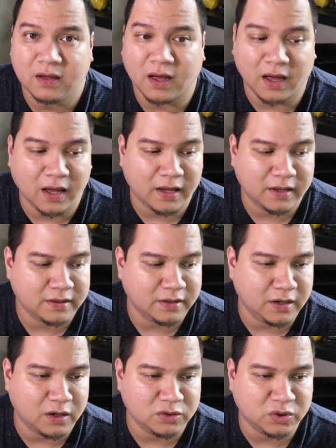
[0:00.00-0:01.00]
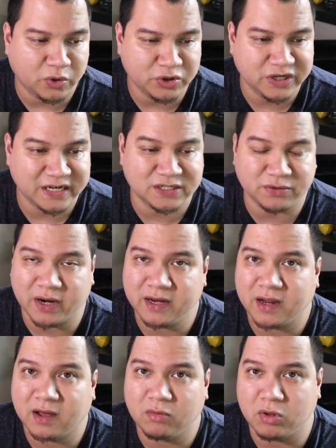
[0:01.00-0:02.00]
uh, you know, Torchics right
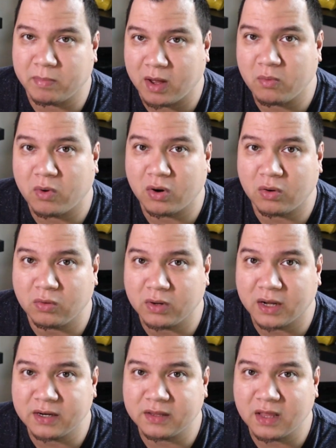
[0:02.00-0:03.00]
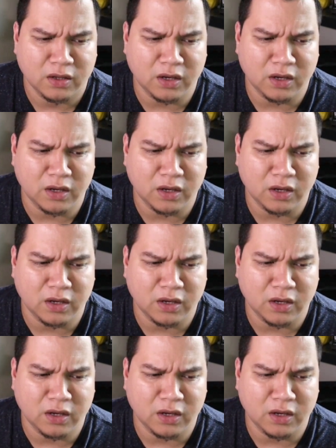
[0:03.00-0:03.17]
now, you might want to hold on to them.